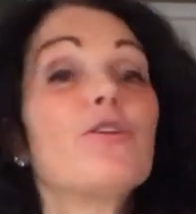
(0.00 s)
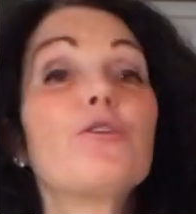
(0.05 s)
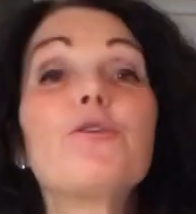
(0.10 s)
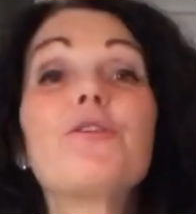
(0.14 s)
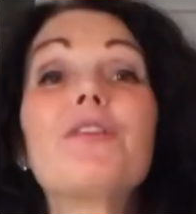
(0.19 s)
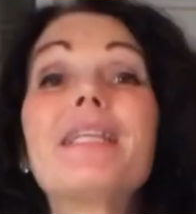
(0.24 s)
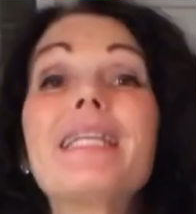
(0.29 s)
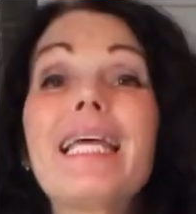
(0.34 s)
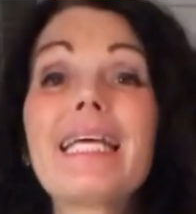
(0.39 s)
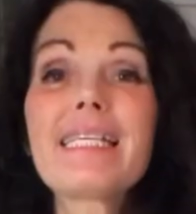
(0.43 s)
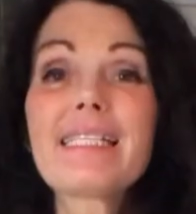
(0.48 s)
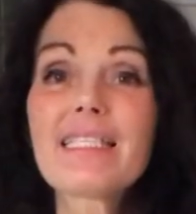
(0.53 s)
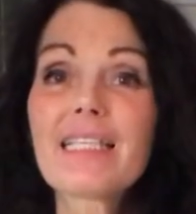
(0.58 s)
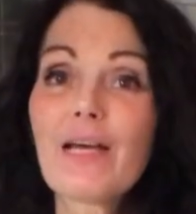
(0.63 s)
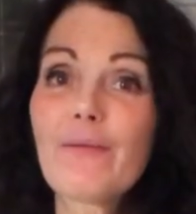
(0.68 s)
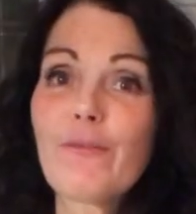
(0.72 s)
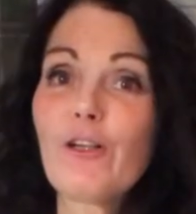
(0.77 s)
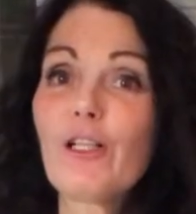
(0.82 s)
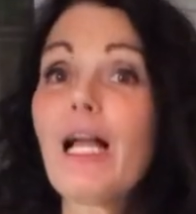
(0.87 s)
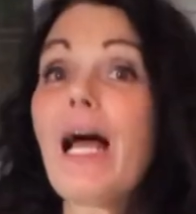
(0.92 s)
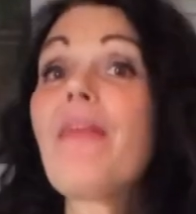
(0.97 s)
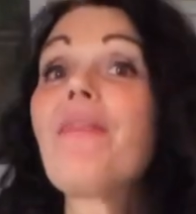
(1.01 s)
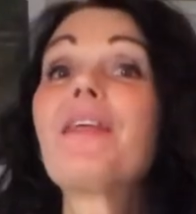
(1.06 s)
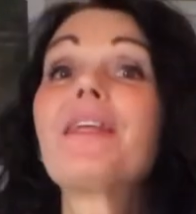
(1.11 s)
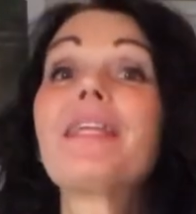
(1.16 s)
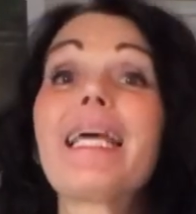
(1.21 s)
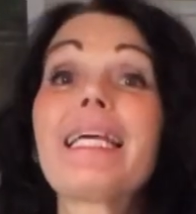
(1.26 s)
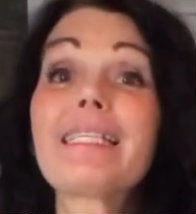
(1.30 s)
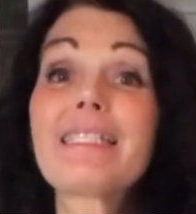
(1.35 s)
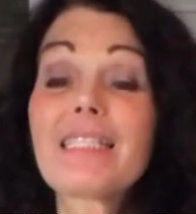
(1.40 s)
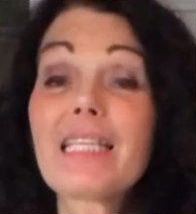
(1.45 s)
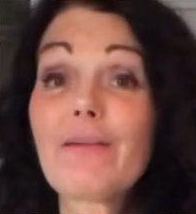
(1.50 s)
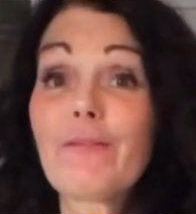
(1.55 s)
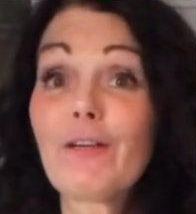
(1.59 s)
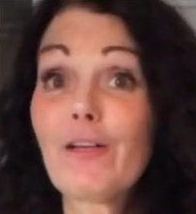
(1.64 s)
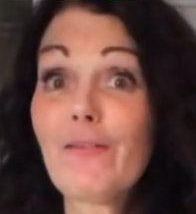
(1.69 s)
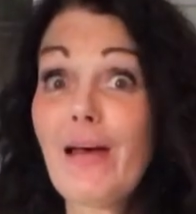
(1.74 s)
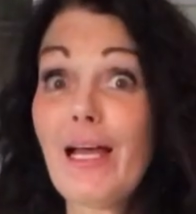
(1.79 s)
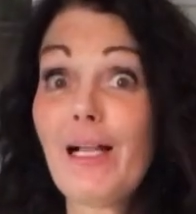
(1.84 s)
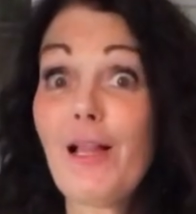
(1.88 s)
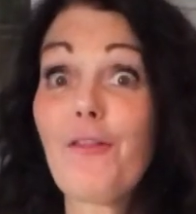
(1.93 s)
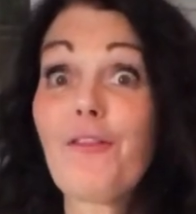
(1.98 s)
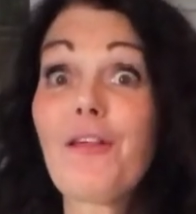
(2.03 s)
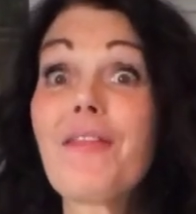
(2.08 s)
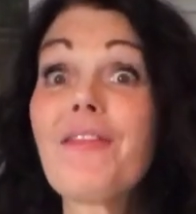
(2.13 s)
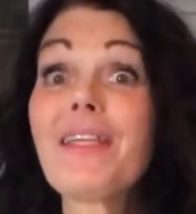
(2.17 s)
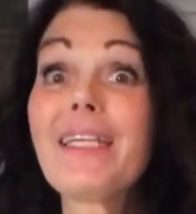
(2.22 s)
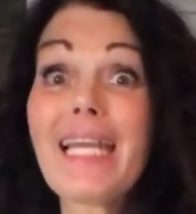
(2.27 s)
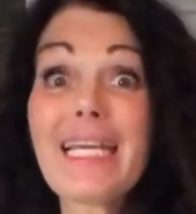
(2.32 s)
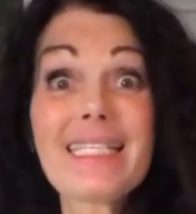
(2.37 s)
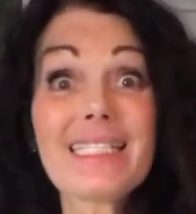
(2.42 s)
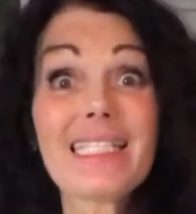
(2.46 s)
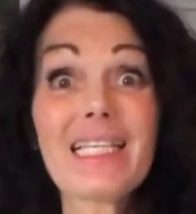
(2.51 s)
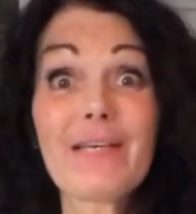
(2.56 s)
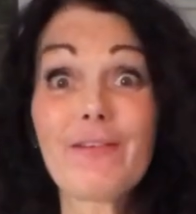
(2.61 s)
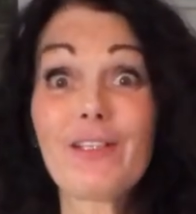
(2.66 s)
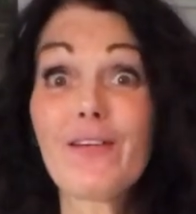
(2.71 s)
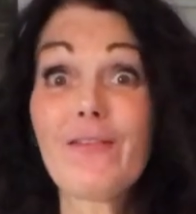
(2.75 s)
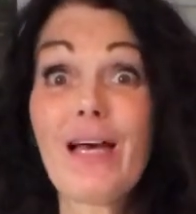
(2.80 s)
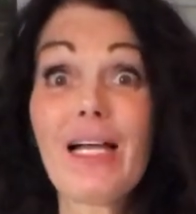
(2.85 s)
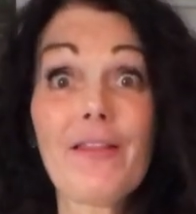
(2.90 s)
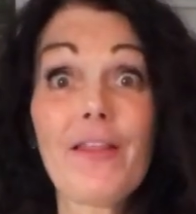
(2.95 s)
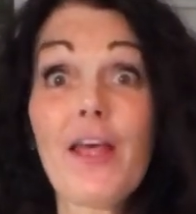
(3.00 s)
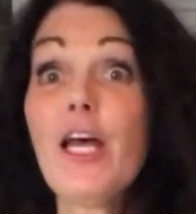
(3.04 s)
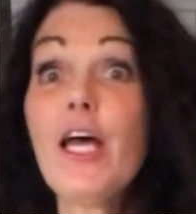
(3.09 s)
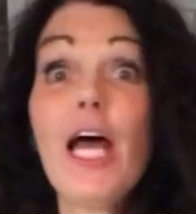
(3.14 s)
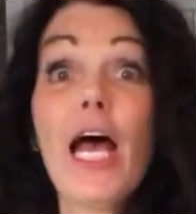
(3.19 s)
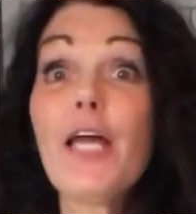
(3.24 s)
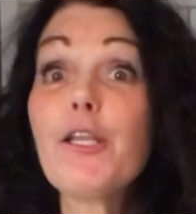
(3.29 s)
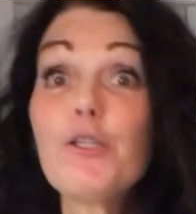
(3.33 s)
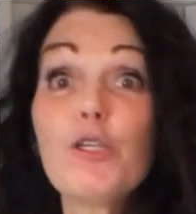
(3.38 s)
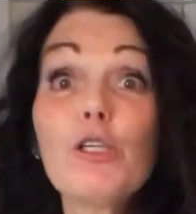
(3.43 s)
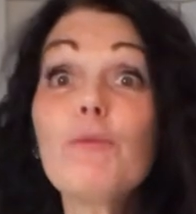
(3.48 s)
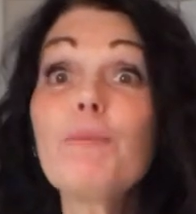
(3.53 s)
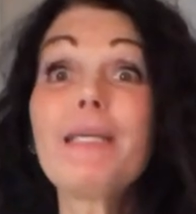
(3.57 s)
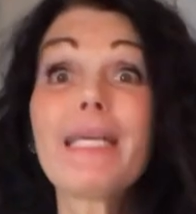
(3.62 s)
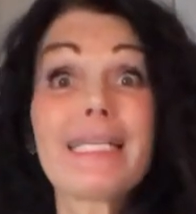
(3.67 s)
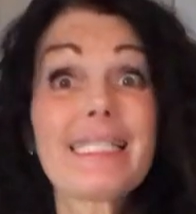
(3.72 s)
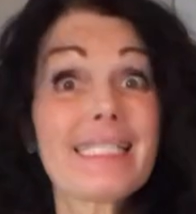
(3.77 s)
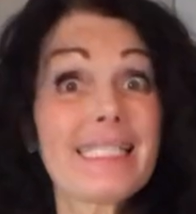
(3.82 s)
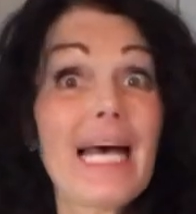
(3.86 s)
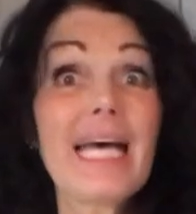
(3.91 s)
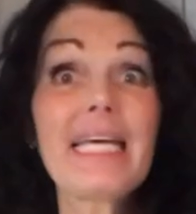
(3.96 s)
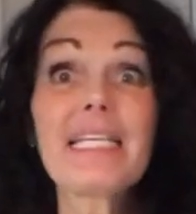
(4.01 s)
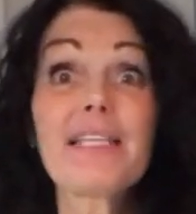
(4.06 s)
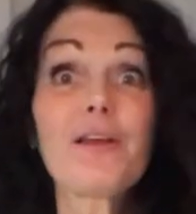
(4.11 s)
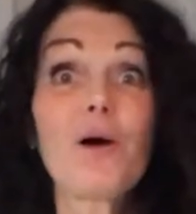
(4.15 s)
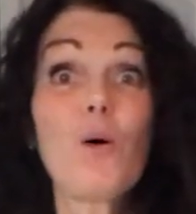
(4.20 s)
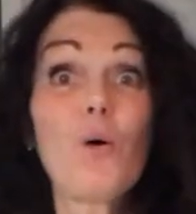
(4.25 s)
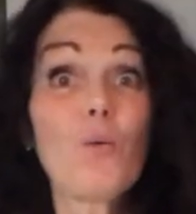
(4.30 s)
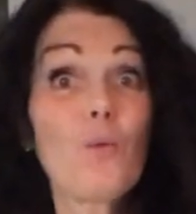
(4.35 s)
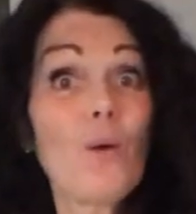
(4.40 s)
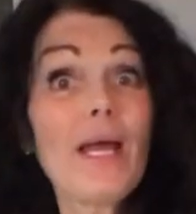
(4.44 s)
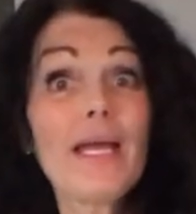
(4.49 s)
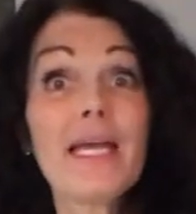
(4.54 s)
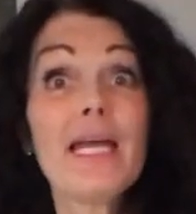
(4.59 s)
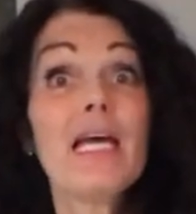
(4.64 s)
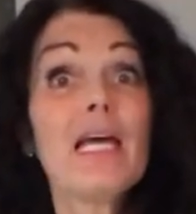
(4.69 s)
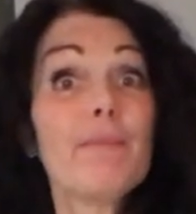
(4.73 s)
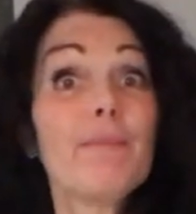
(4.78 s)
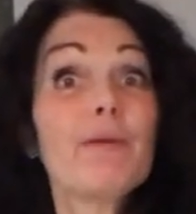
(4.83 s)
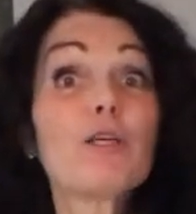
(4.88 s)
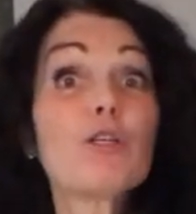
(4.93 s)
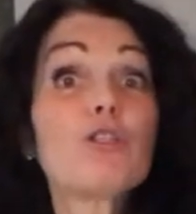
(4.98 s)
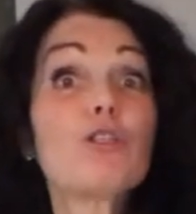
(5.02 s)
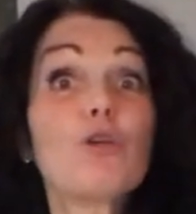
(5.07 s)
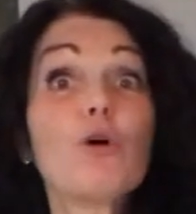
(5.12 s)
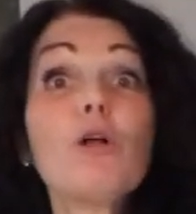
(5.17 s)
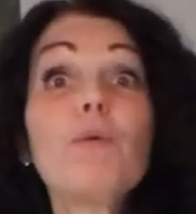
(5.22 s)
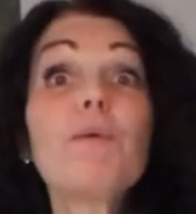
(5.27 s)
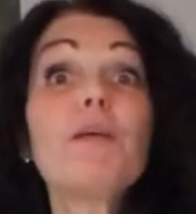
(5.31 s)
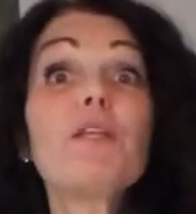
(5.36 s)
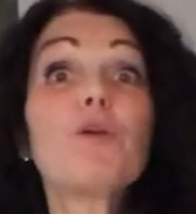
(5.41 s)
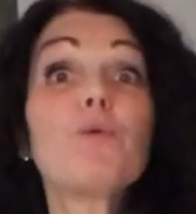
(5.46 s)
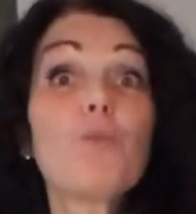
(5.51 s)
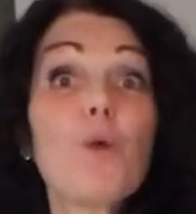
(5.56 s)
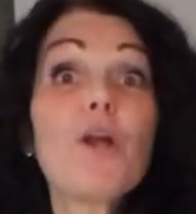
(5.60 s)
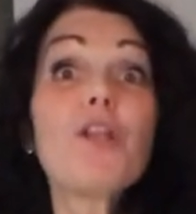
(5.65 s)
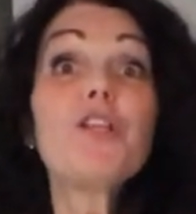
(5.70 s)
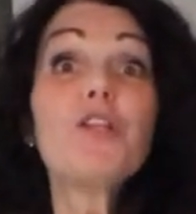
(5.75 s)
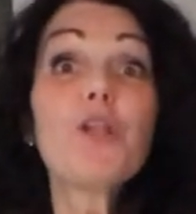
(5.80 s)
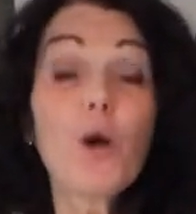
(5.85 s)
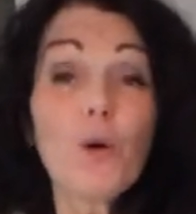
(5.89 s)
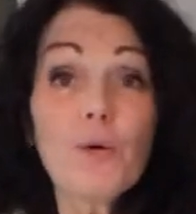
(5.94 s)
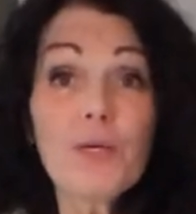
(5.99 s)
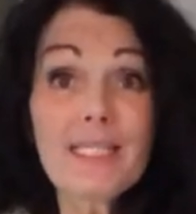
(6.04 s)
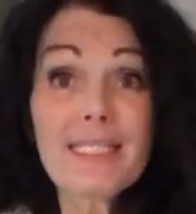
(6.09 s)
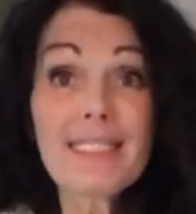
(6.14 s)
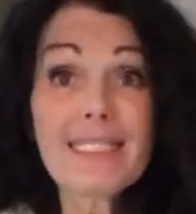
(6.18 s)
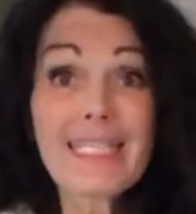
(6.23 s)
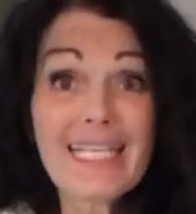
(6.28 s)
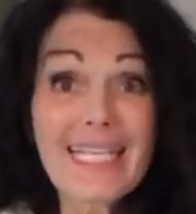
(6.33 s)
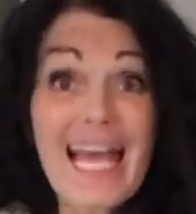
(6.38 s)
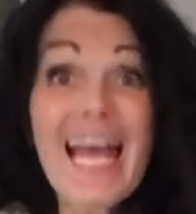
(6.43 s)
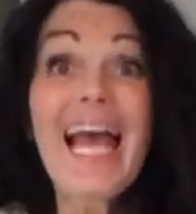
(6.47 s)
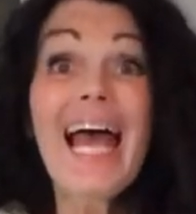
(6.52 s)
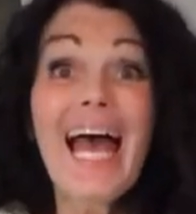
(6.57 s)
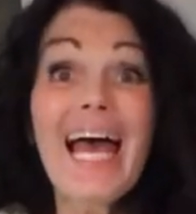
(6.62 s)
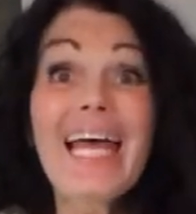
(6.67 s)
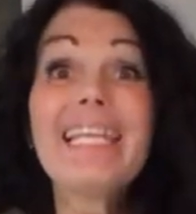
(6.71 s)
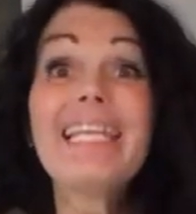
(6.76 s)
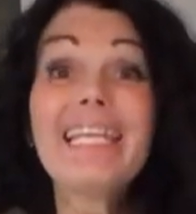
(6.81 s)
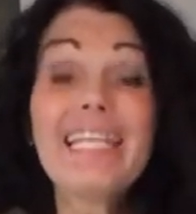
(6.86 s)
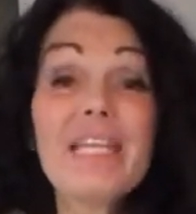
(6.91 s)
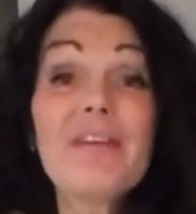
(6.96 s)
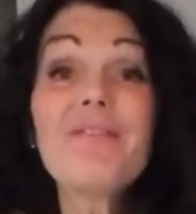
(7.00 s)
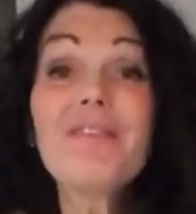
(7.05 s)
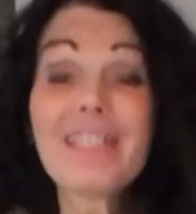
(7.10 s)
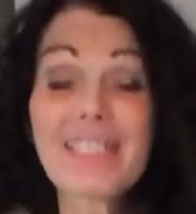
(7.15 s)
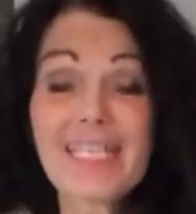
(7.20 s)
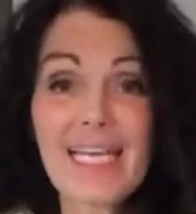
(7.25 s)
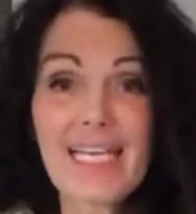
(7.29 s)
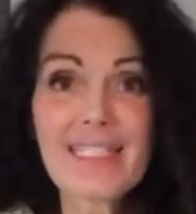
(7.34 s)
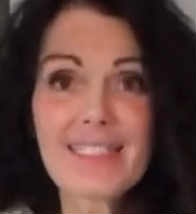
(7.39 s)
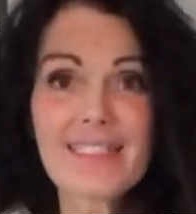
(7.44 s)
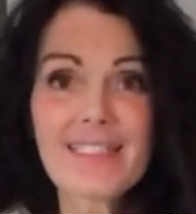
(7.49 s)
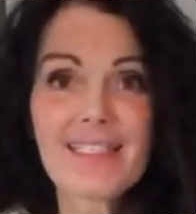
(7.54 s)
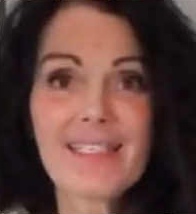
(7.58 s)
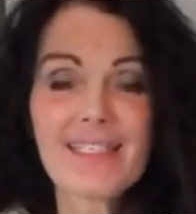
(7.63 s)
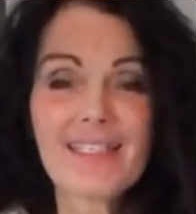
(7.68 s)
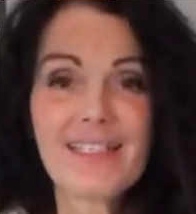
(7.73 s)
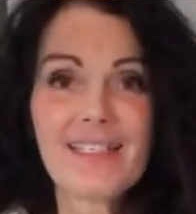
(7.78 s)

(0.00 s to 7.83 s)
to the next level and the next level of health and the next level of health. And you'll be excited the whole way because you'll be the one noticing it and living it.